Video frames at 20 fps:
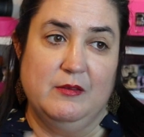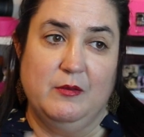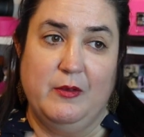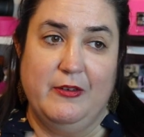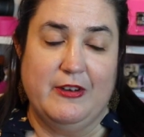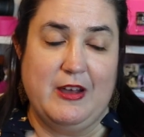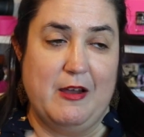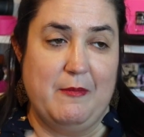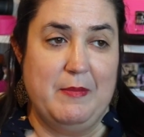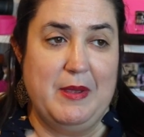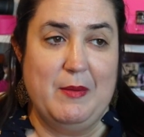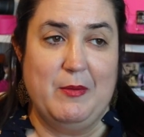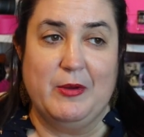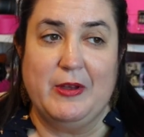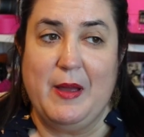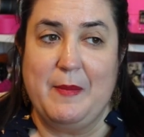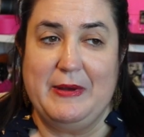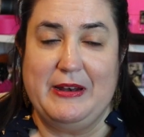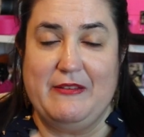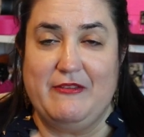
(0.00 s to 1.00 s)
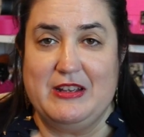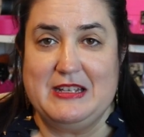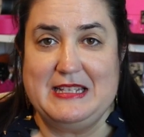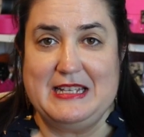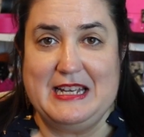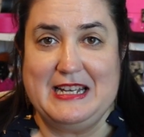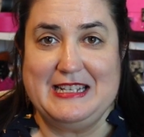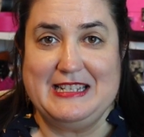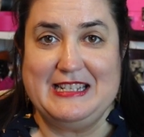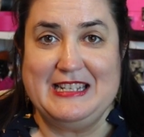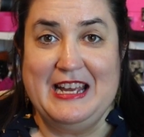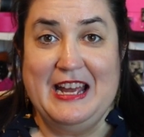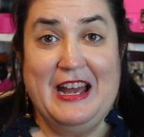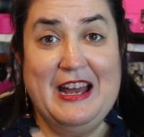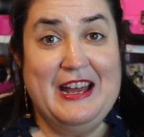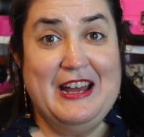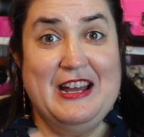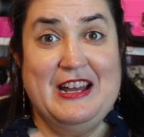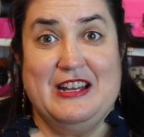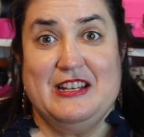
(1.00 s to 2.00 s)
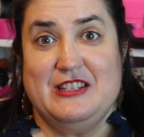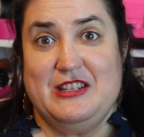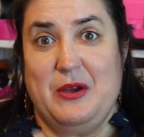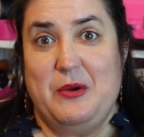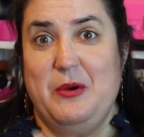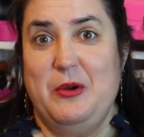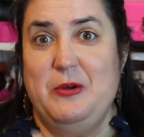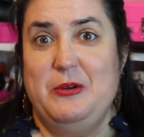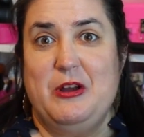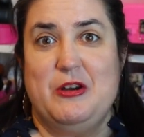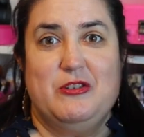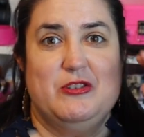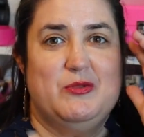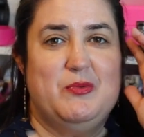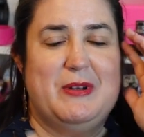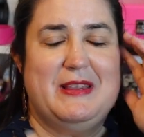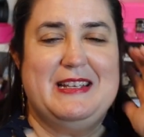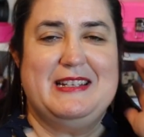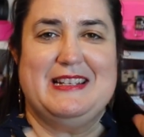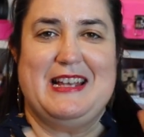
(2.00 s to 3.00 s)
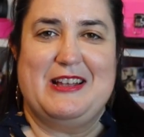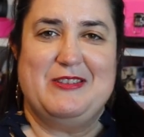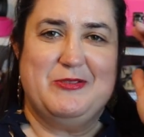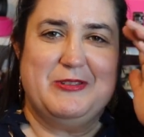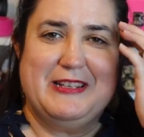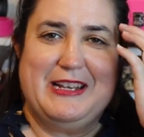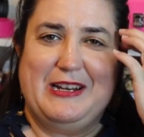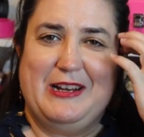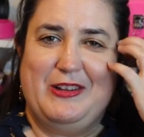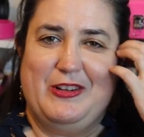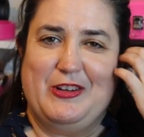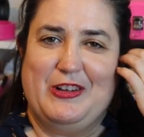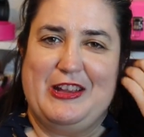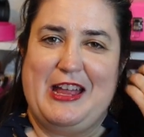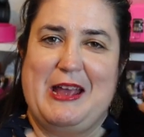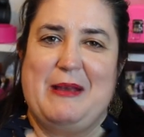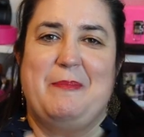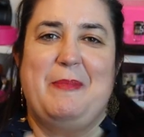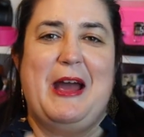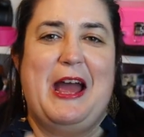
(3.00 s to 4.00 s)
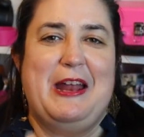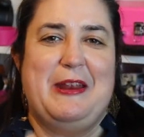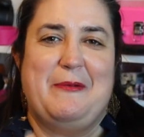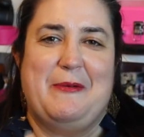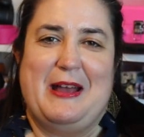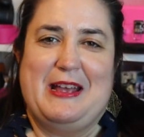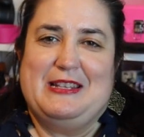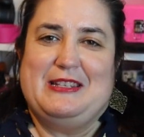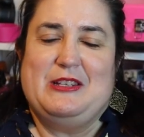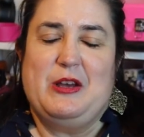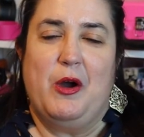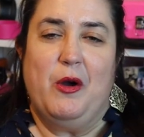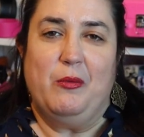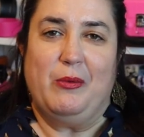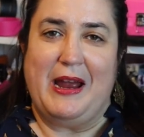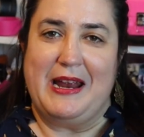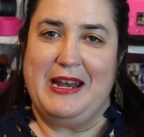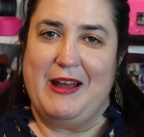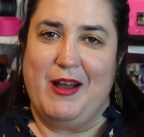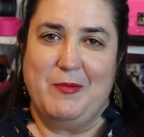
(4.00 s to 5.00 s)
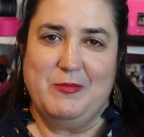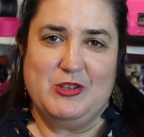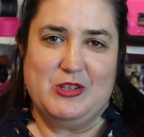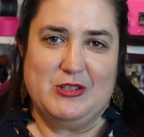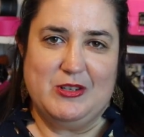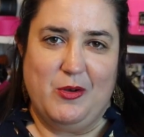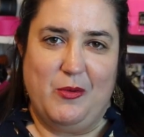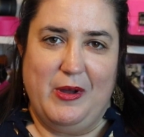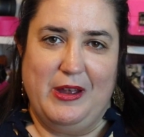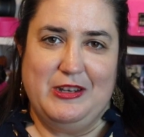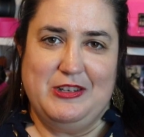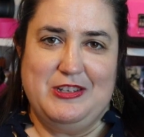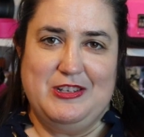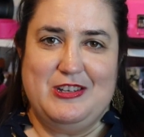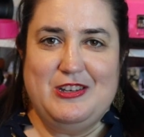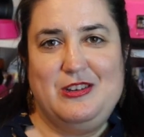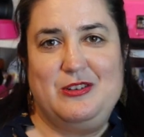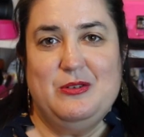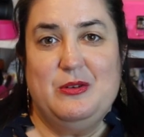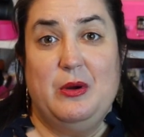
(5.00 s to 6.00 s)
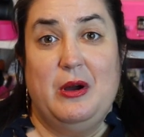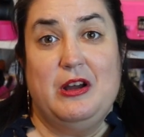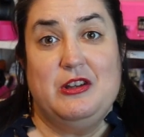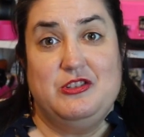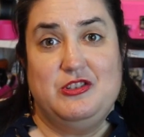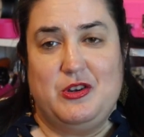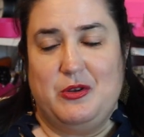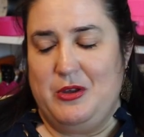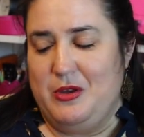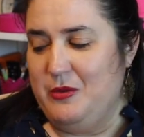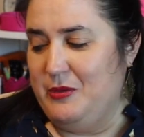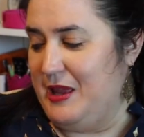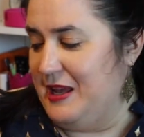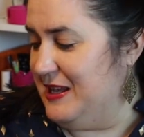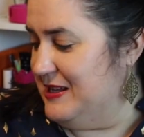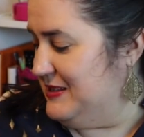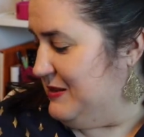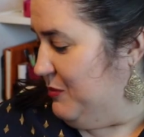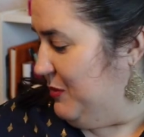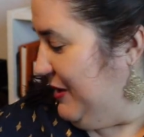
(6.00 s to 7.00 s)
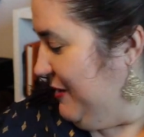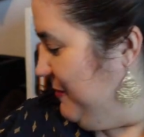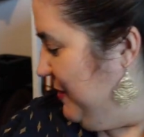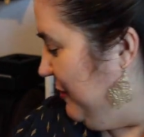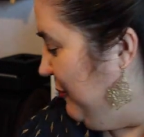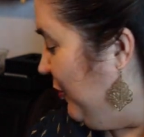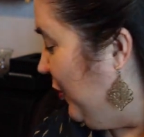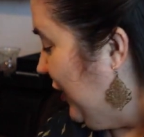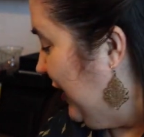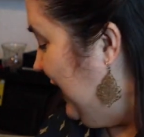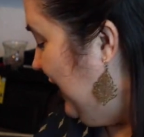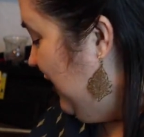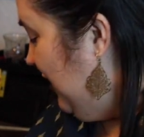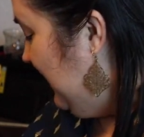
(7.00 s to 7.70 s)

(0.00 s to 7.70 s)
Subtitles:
we've got people coming to visit. So who knows what the schedule is going to look like. But anyway, so right now I'm just going to show you, like I said, what I've been working